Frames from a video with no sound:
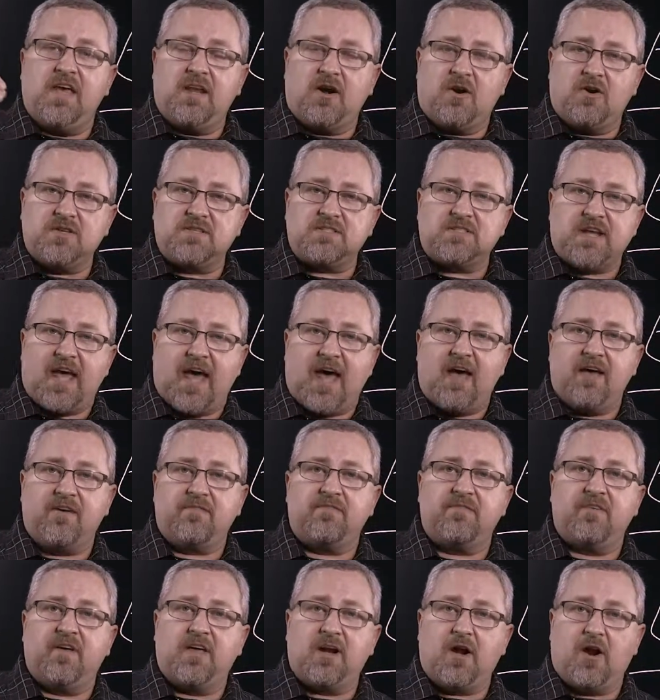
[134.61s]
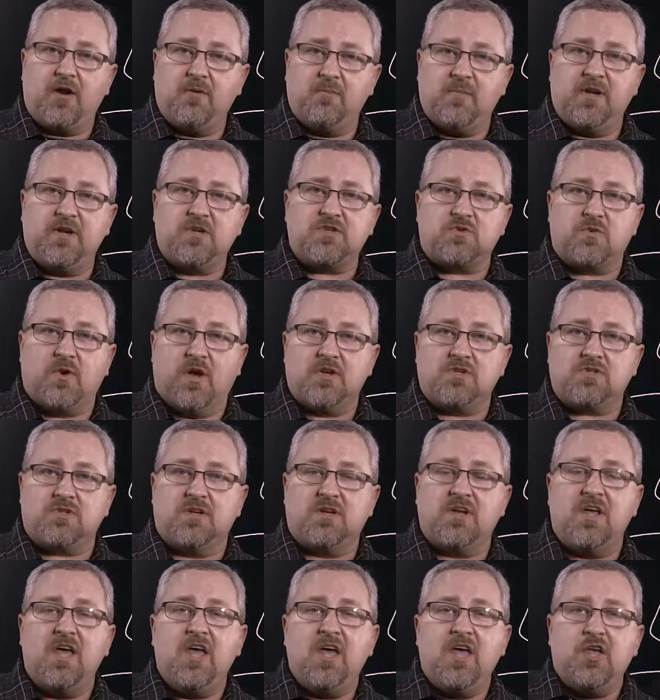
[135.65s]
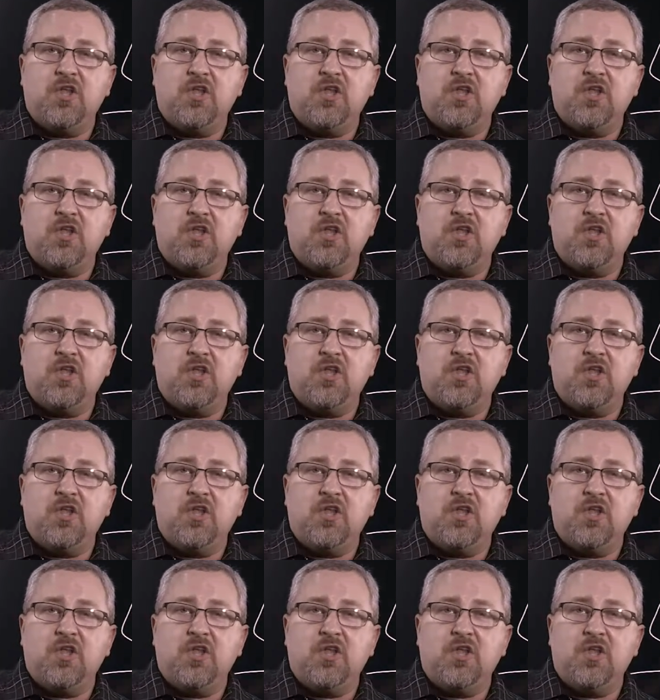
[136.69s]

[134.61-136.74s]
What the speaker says: and our staff and our administration